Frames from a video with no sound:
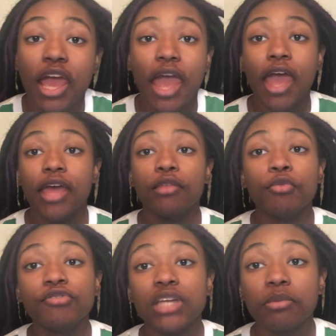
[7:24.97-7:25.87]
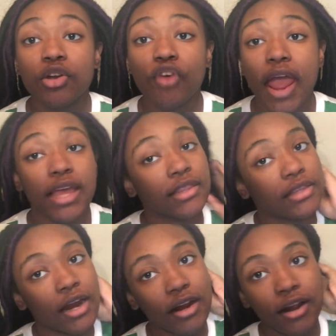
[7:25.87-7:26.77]
and the movie's gonna be great,
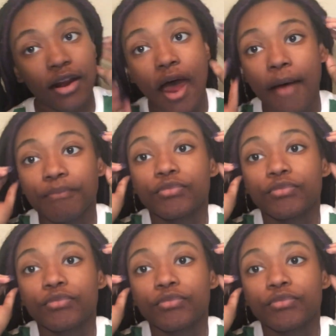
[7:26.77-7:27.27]
da da da da.